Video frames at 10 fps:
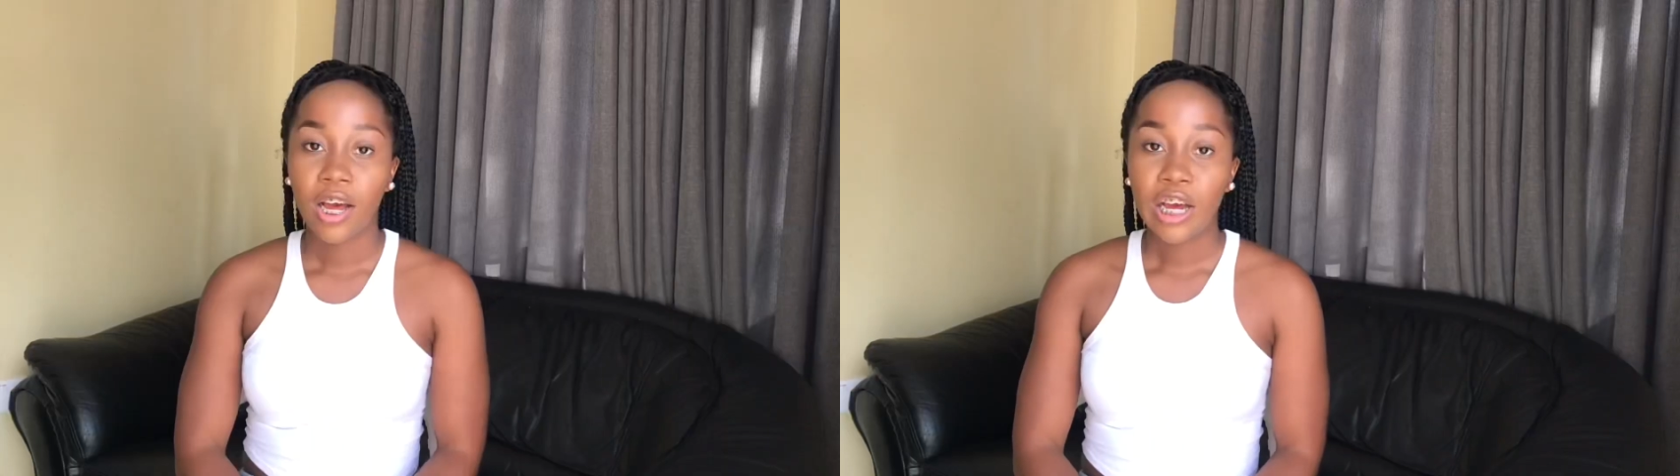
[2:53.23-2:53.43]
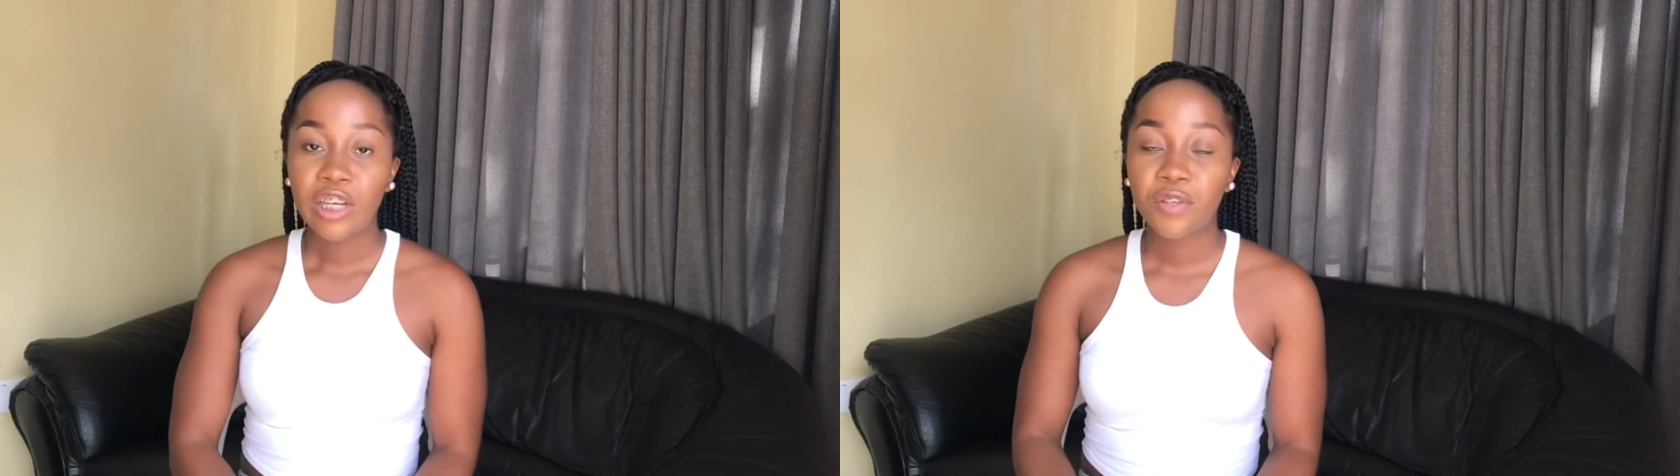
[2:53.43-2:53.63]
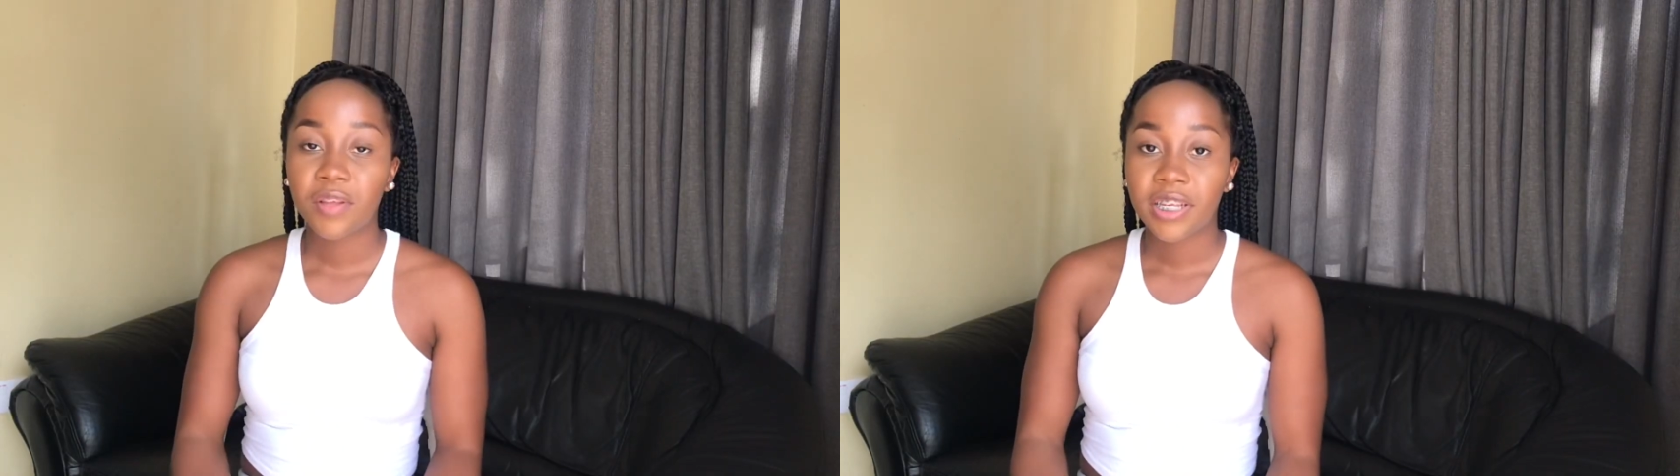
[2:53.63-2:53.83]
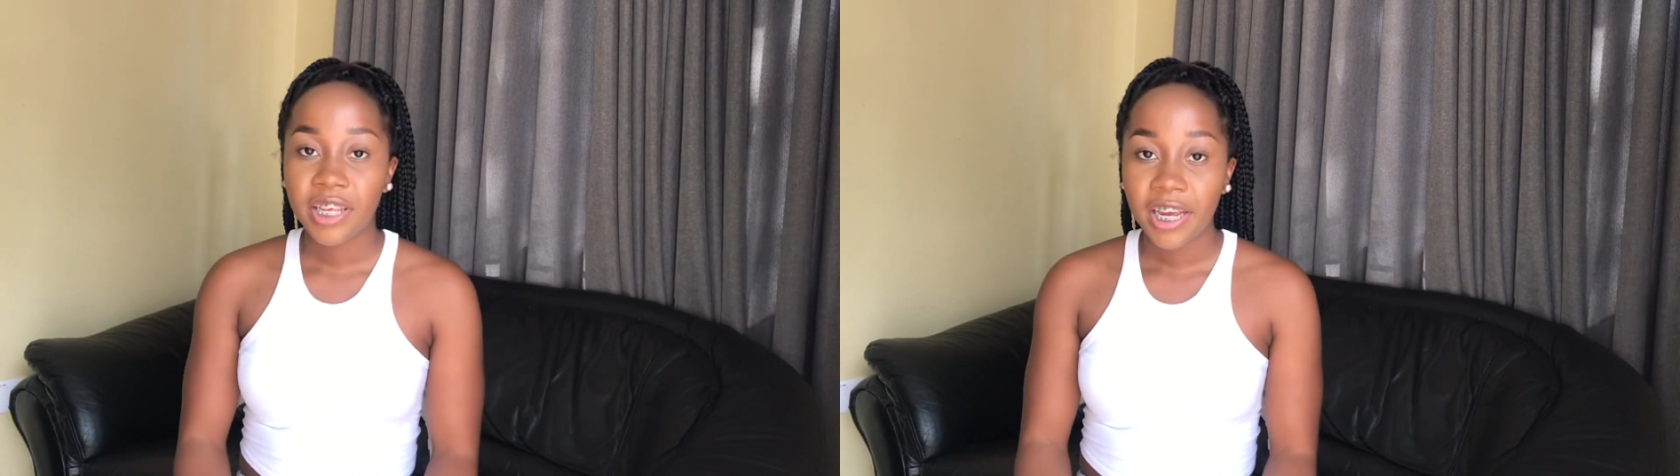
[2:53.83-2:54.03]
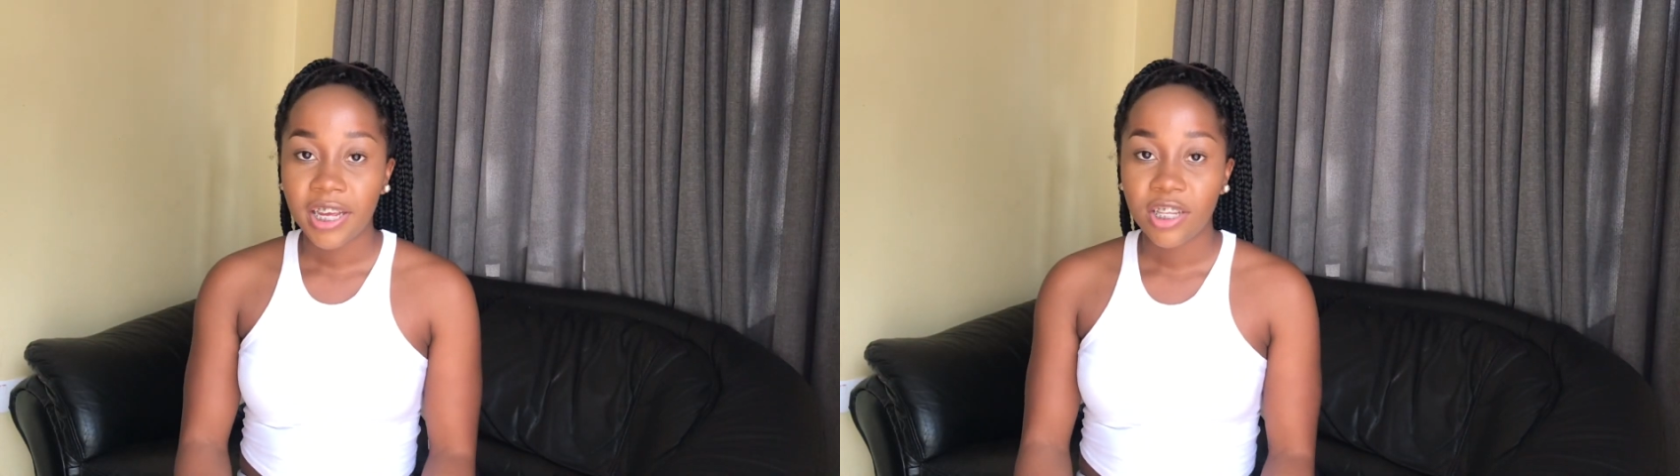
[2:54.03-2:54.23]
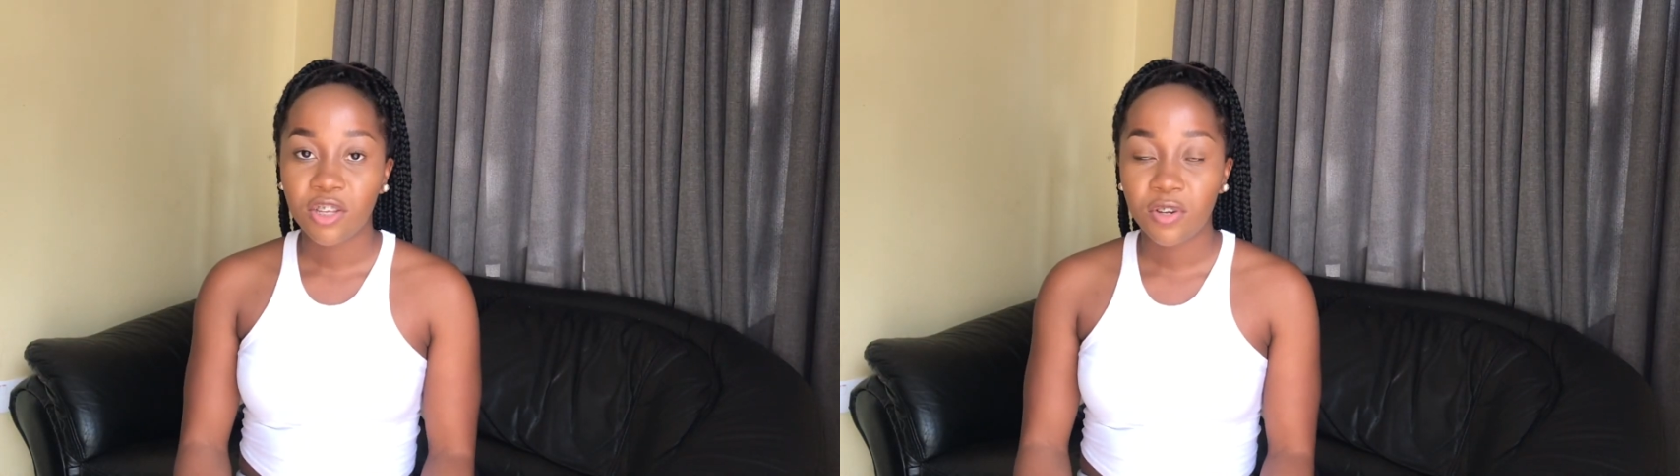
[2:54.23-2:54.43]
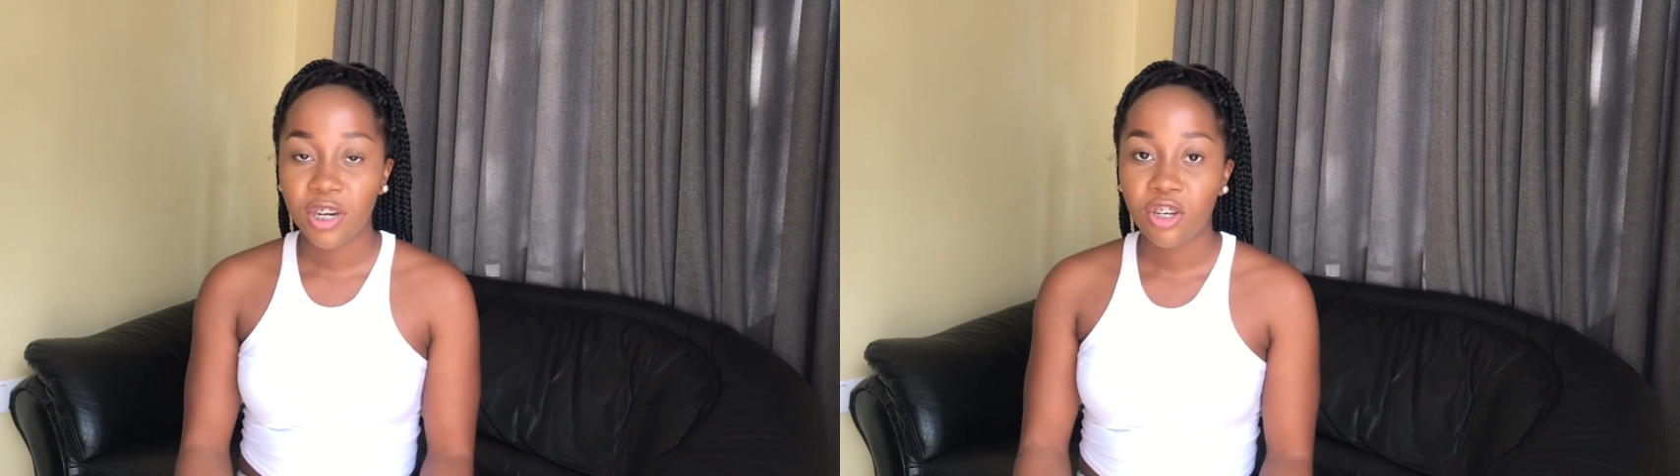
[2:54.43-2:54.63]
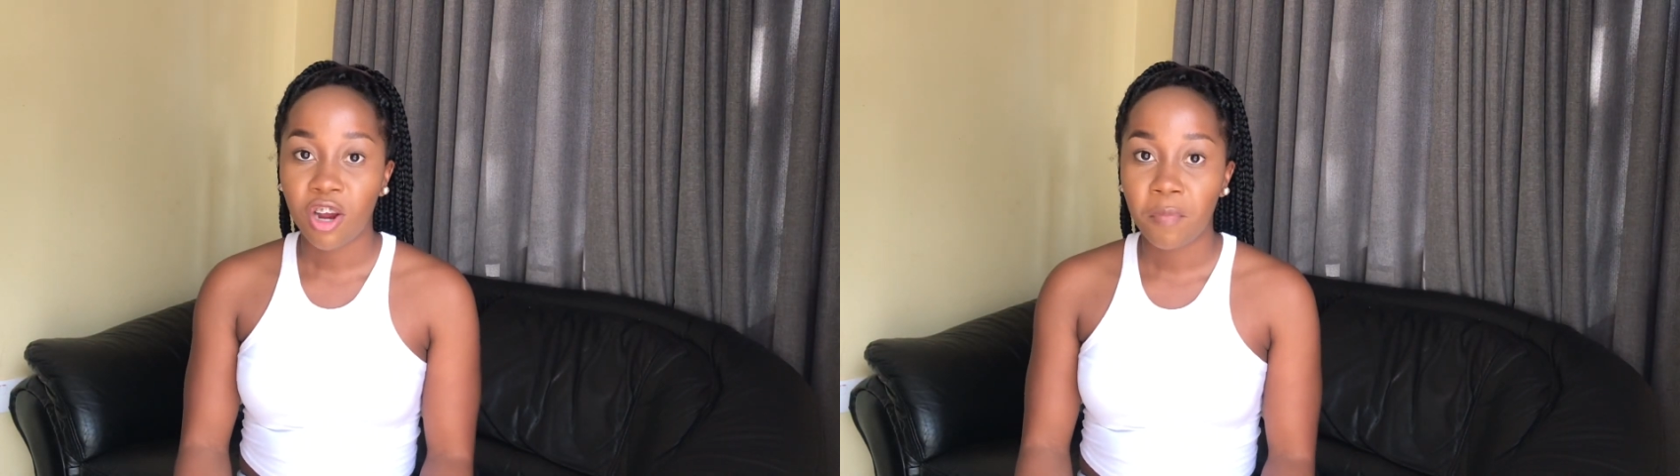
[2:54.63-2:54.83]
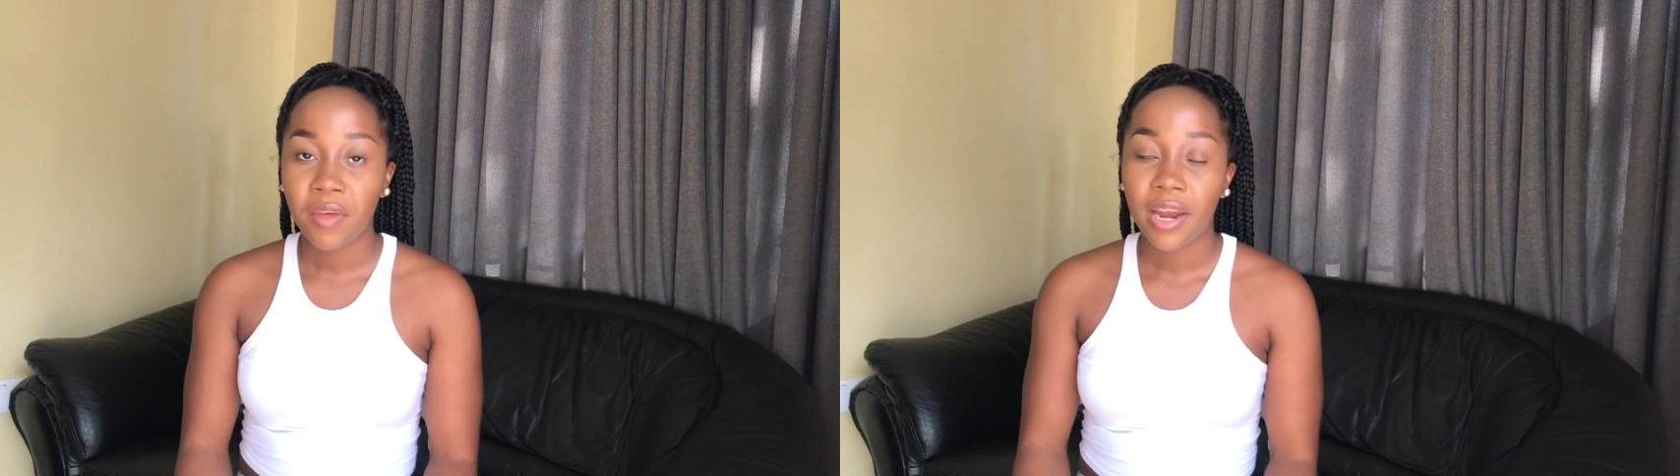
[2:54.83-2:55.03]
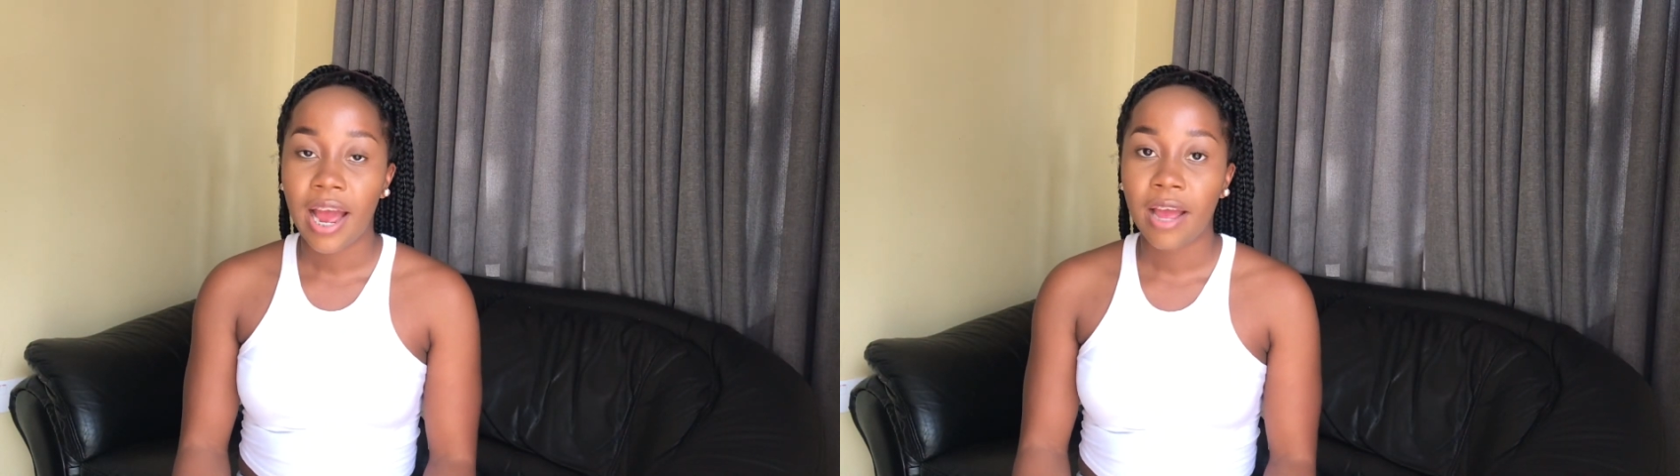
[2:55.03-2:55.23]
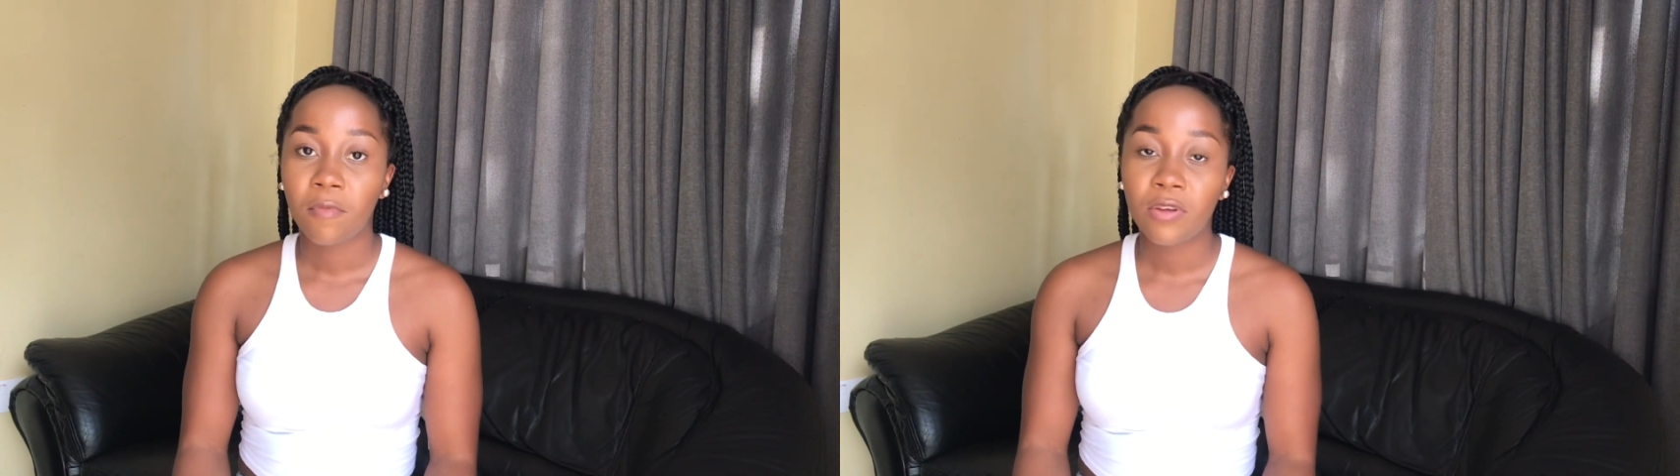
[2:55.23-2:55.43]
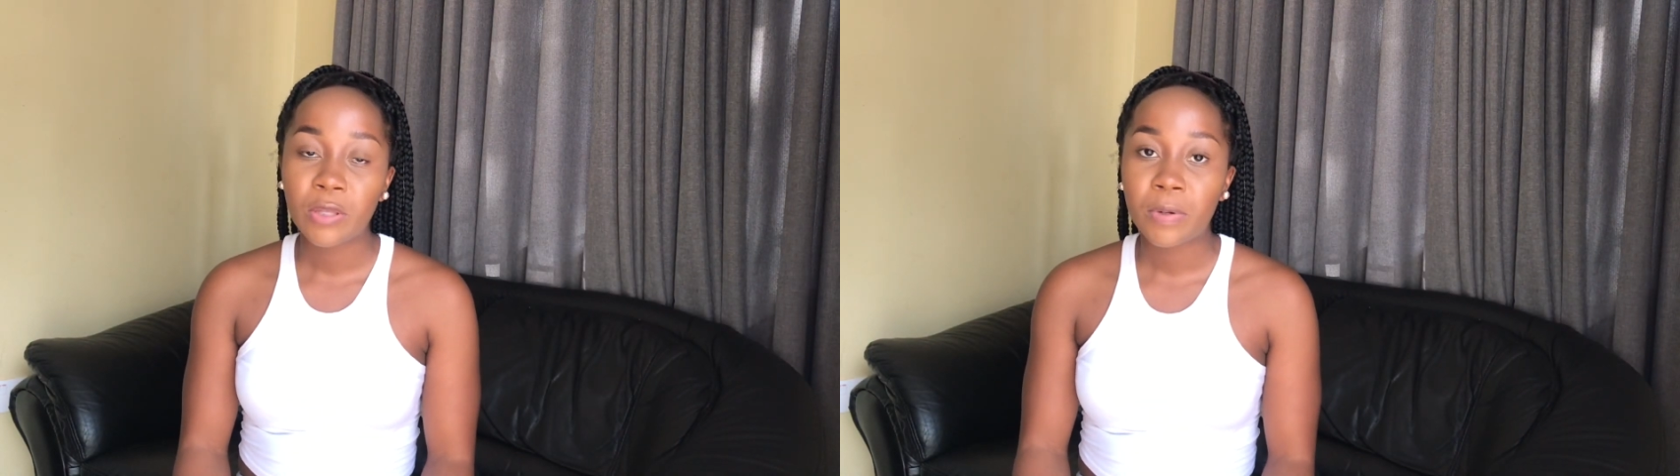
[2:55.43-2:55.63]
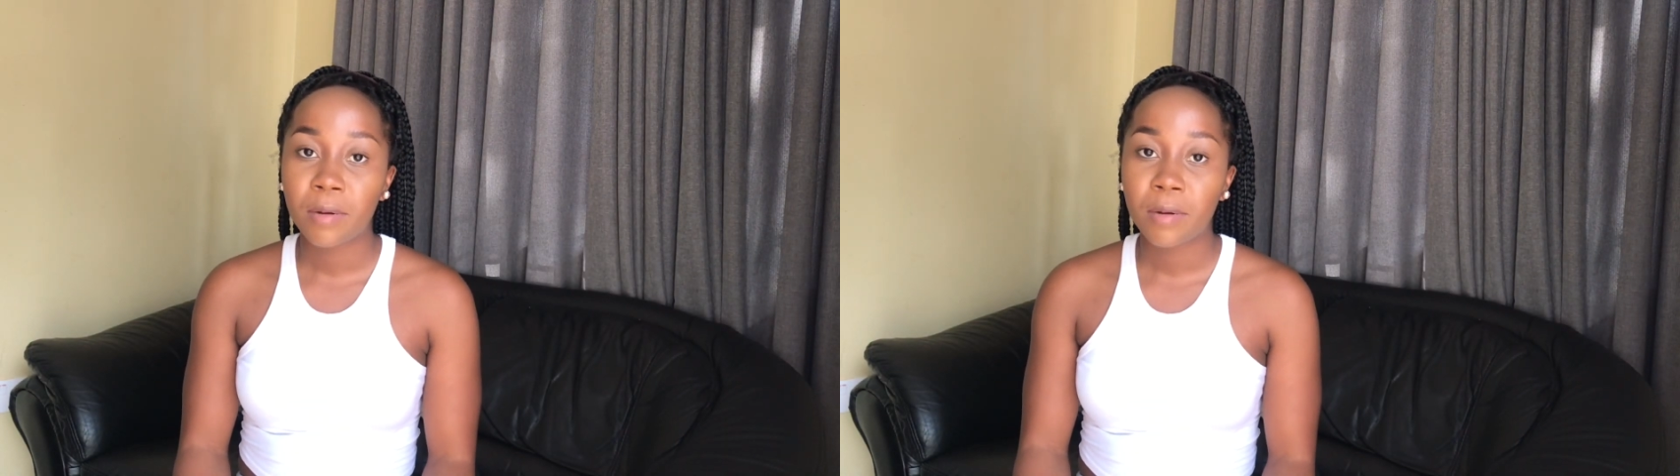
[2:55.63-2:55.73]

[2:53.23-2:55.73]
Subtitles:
So the second student job that I will talk